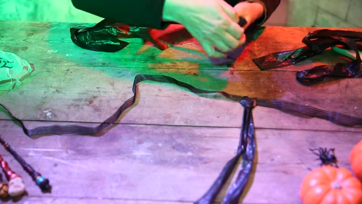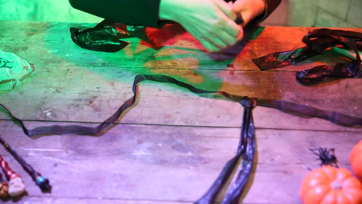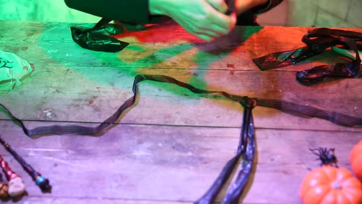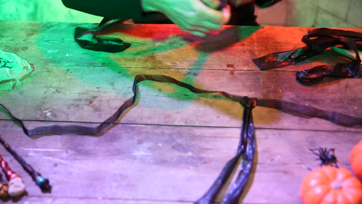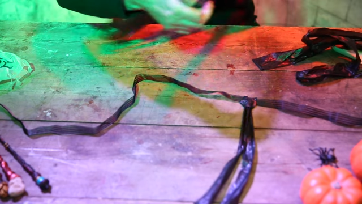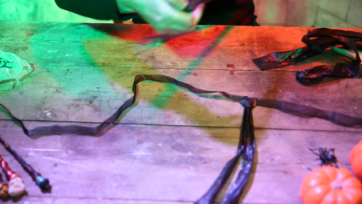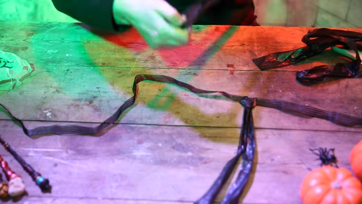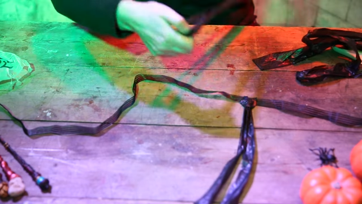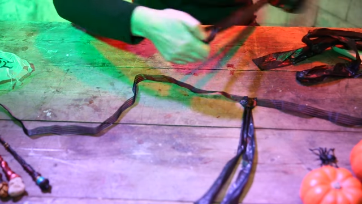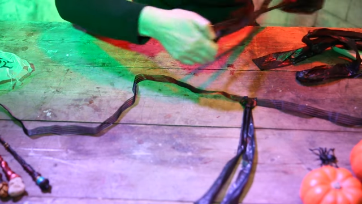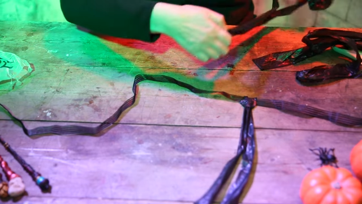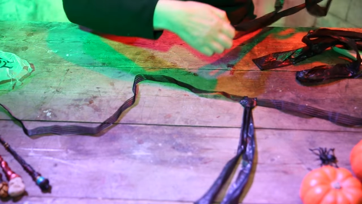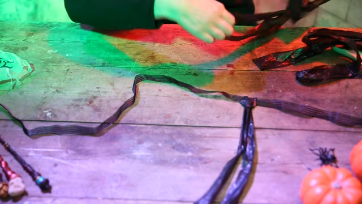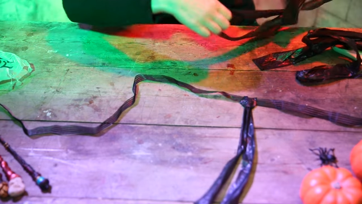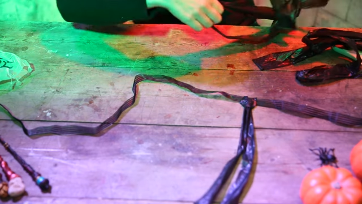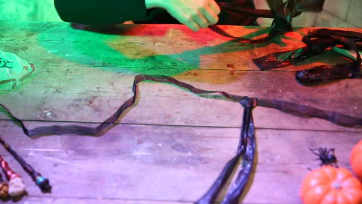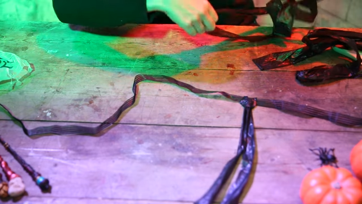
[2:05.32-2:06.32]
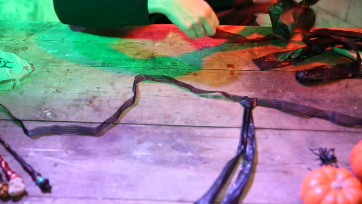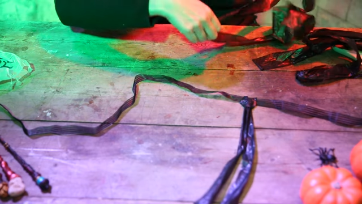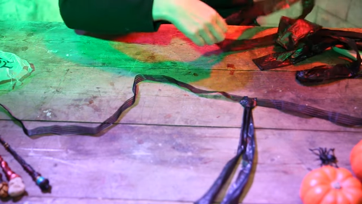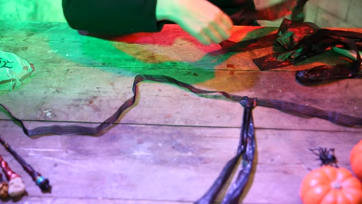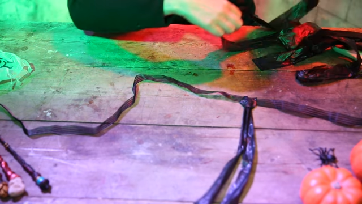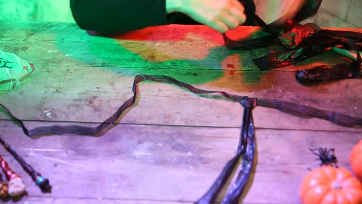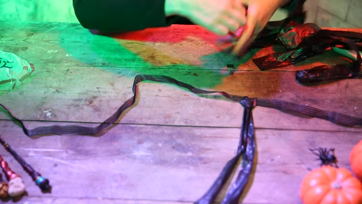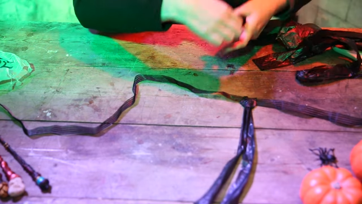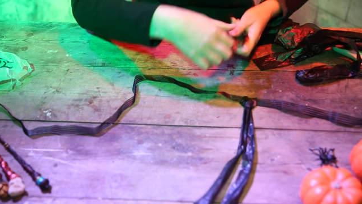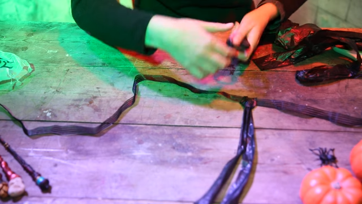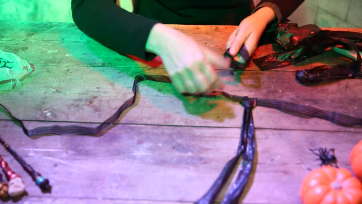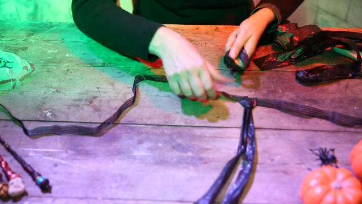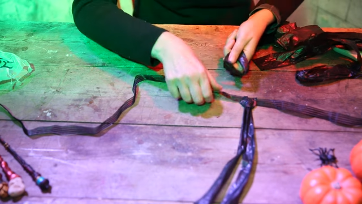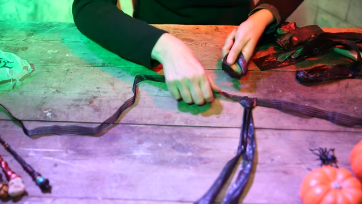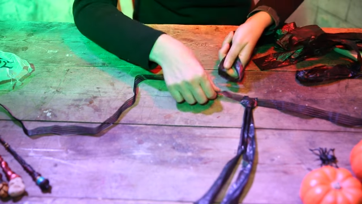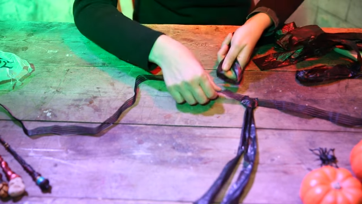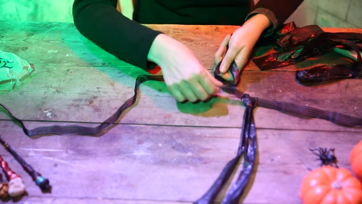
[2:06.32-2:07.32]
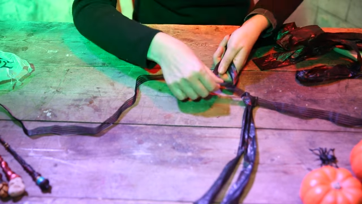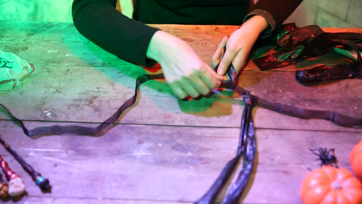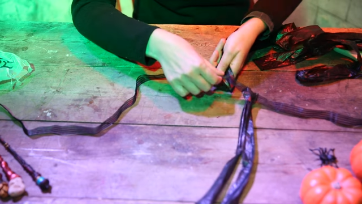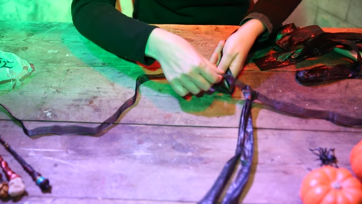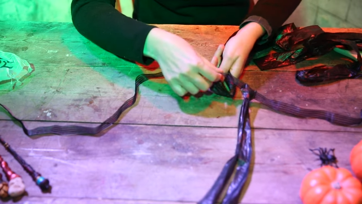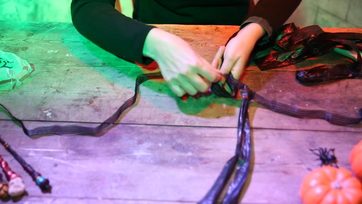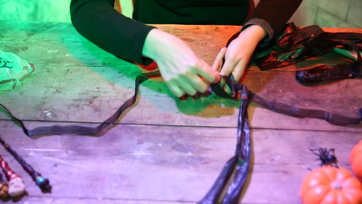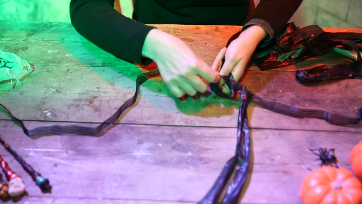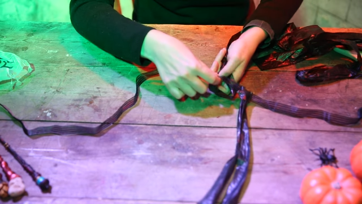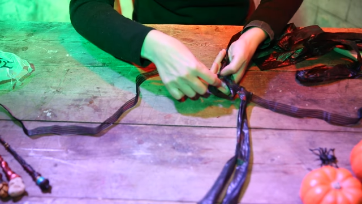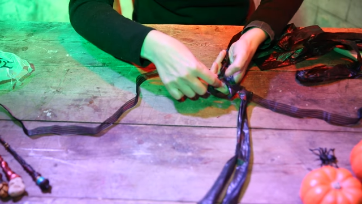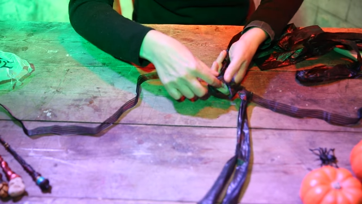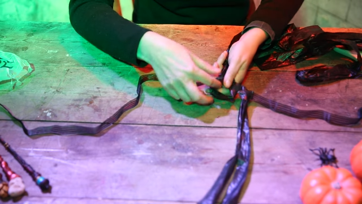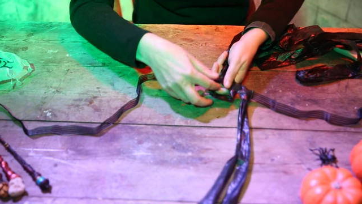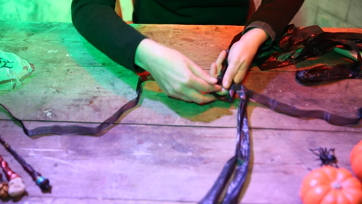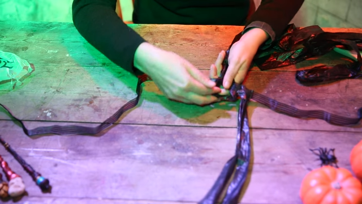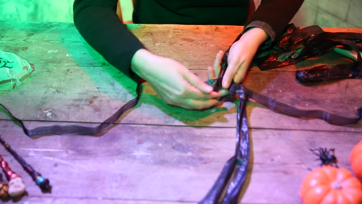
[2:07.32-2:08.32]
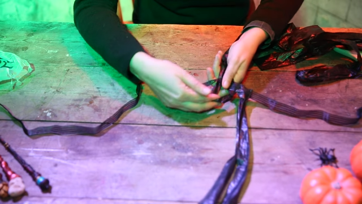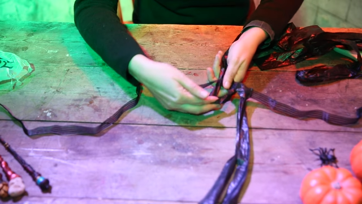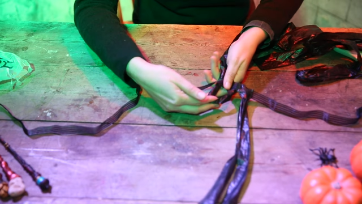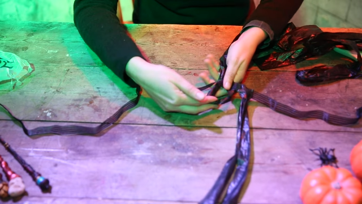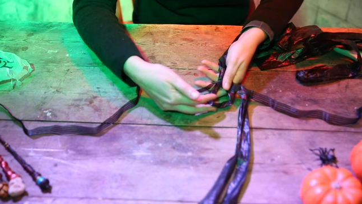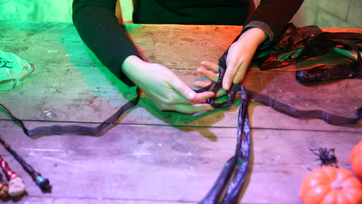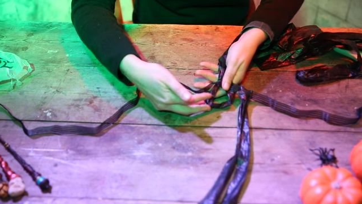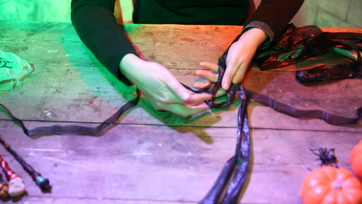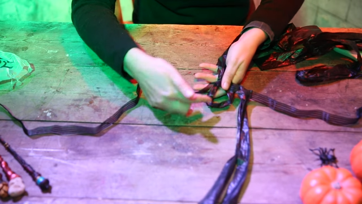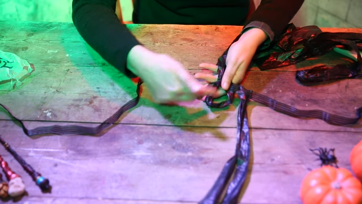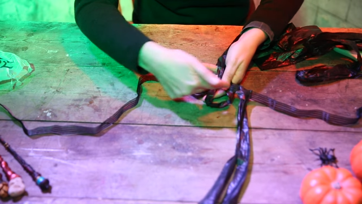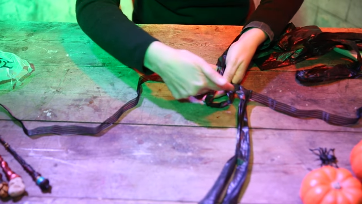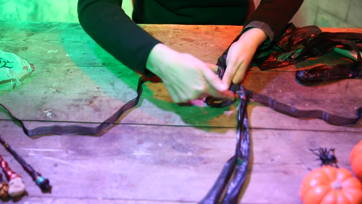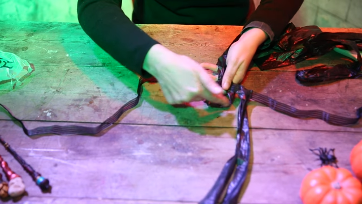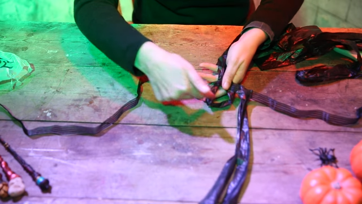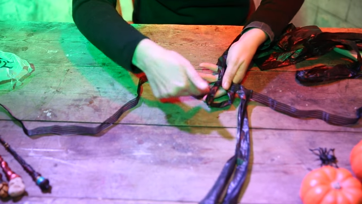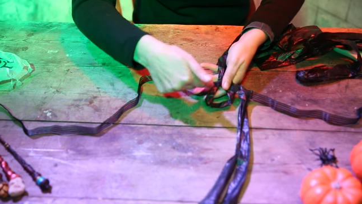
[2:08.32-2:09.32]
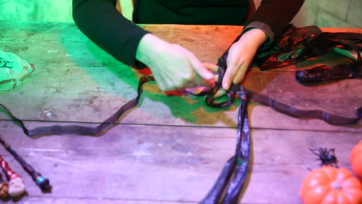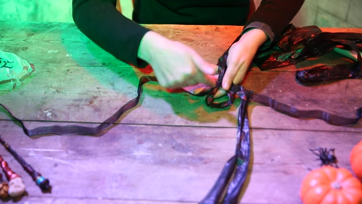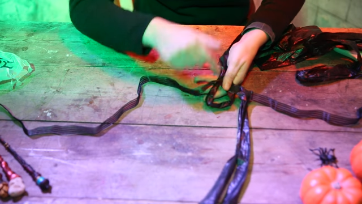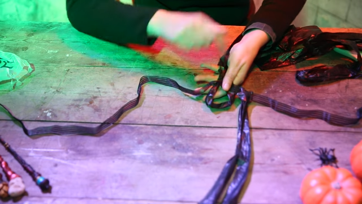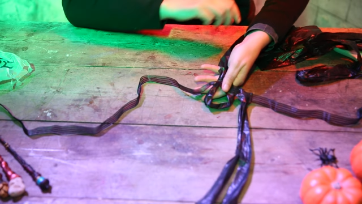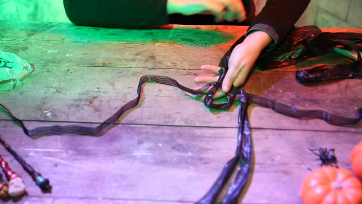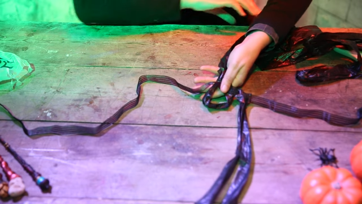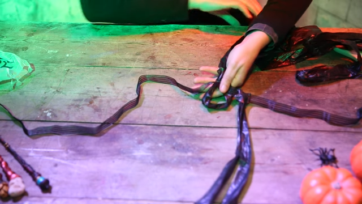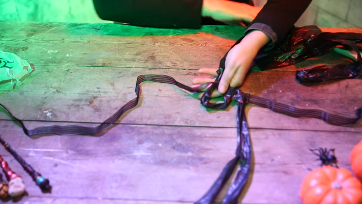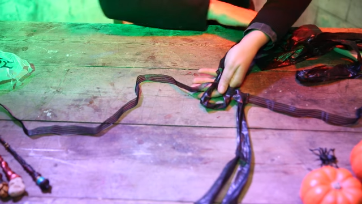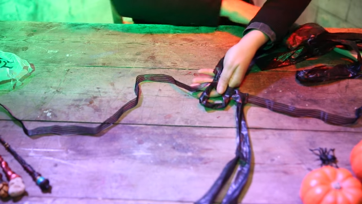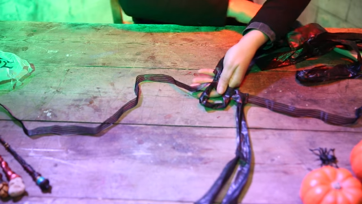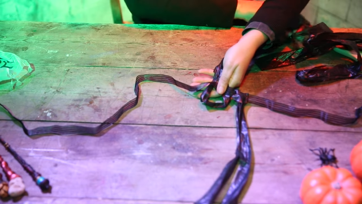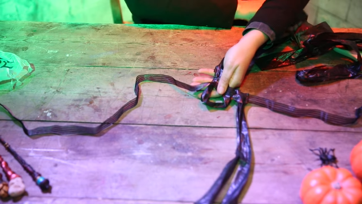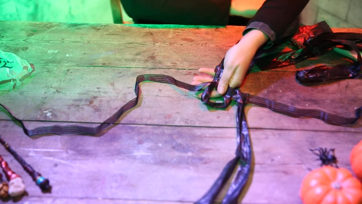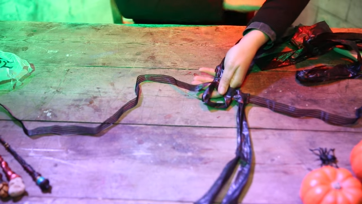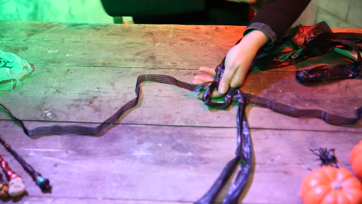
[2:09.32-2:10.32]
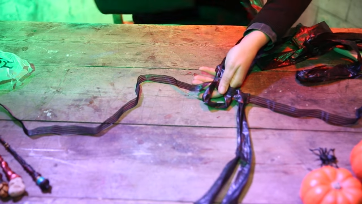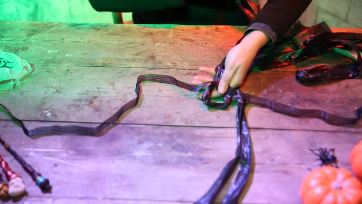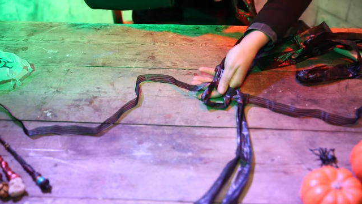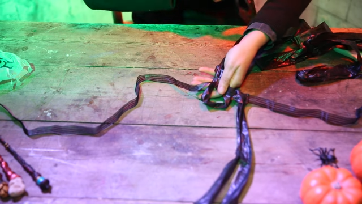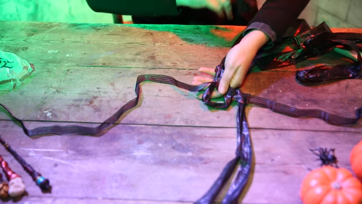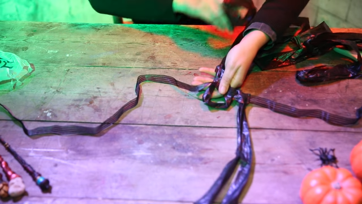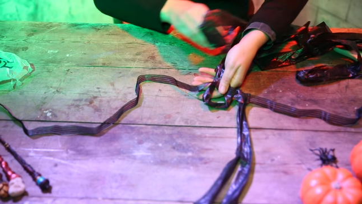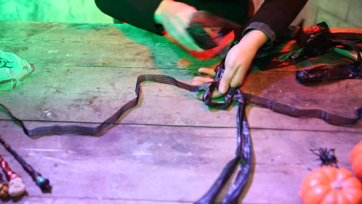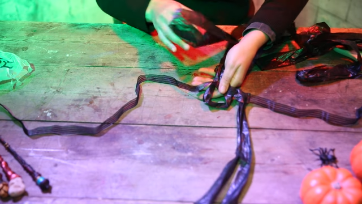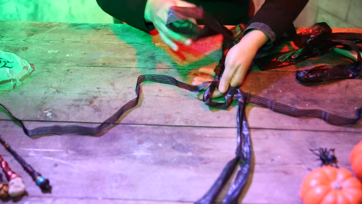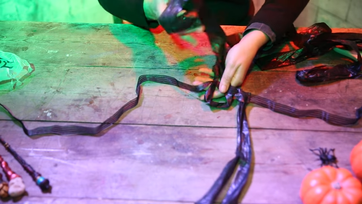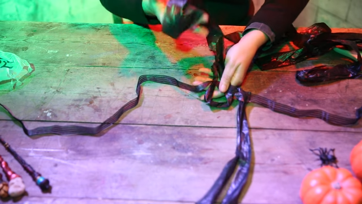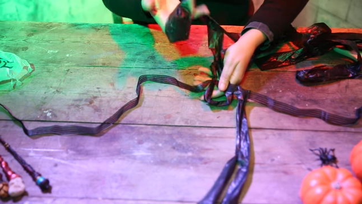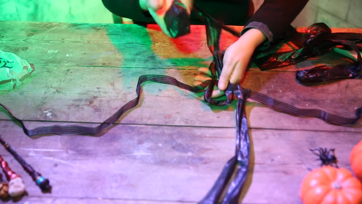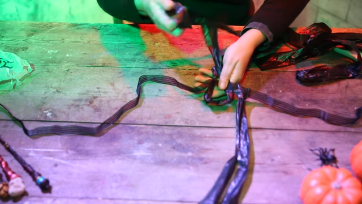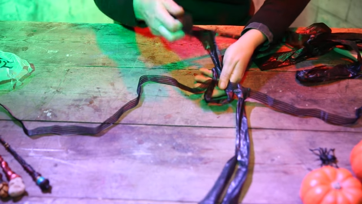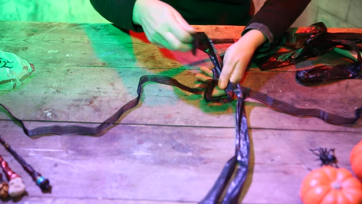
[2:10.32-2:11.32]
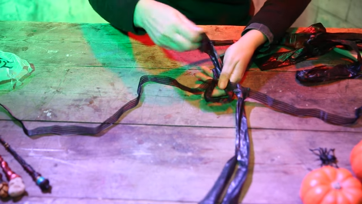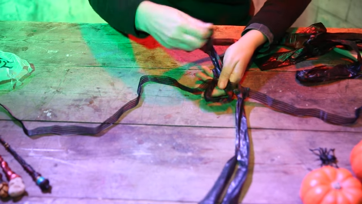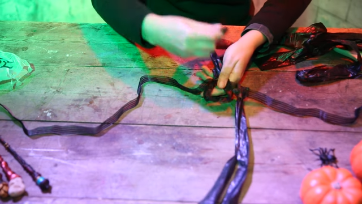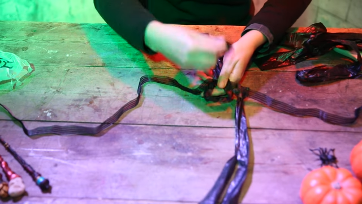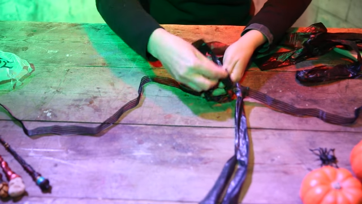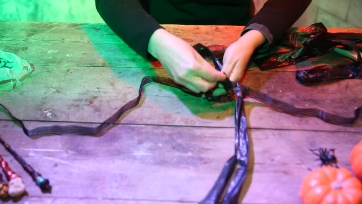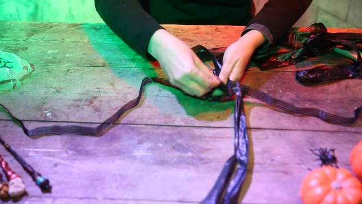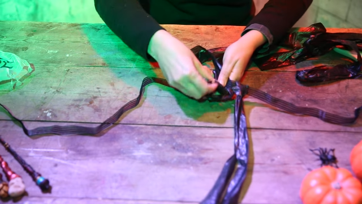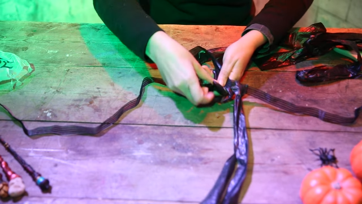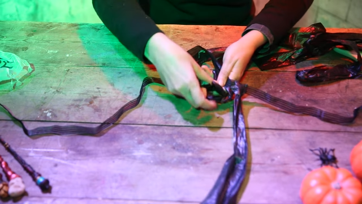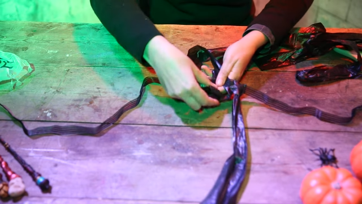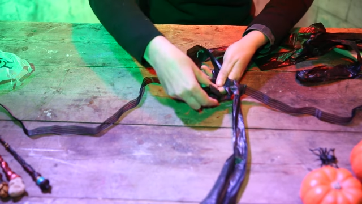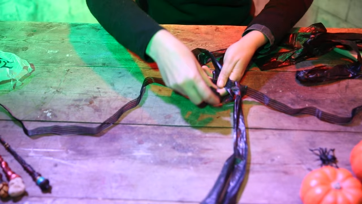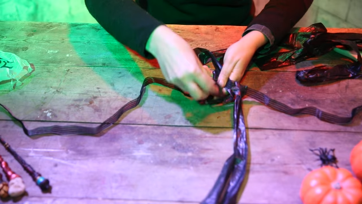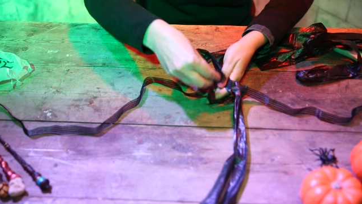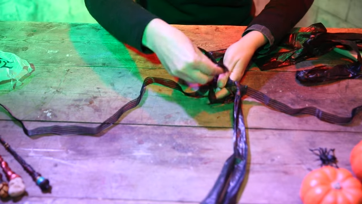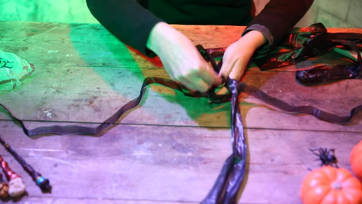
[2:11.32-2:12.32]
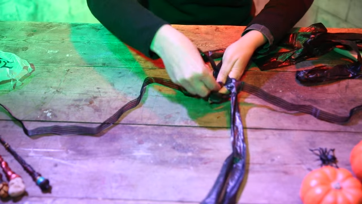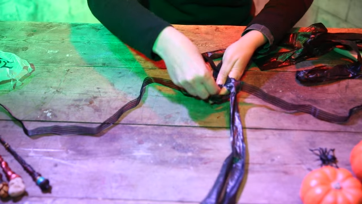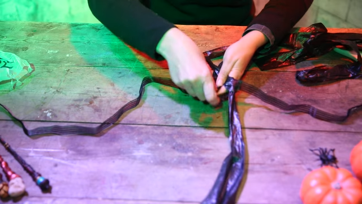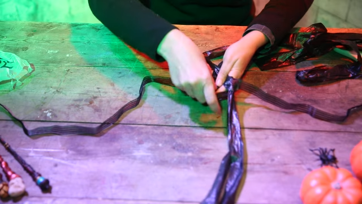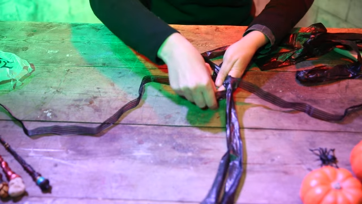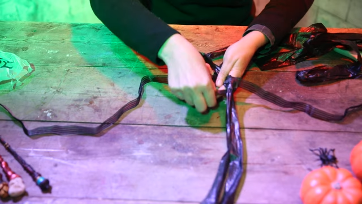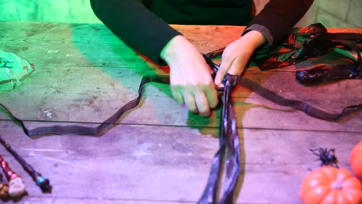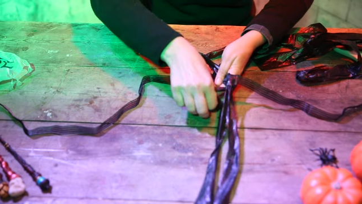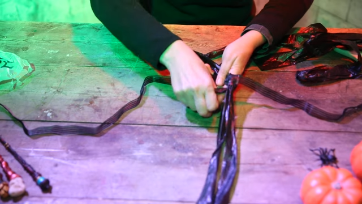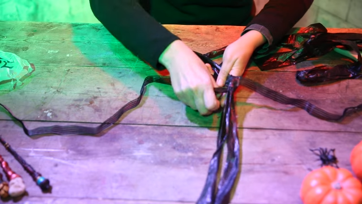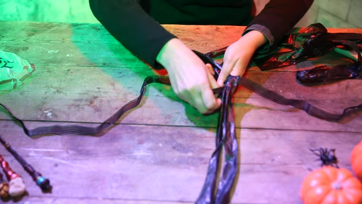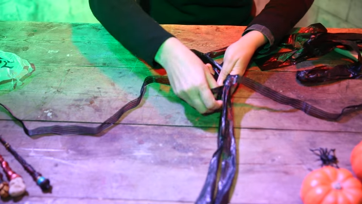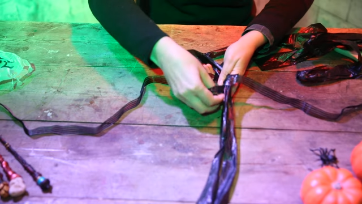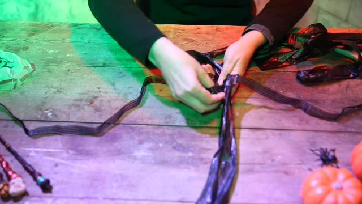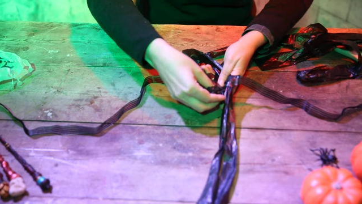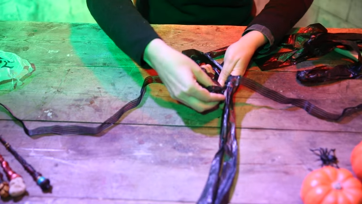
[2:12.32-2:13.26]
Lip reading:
(no speaker visible)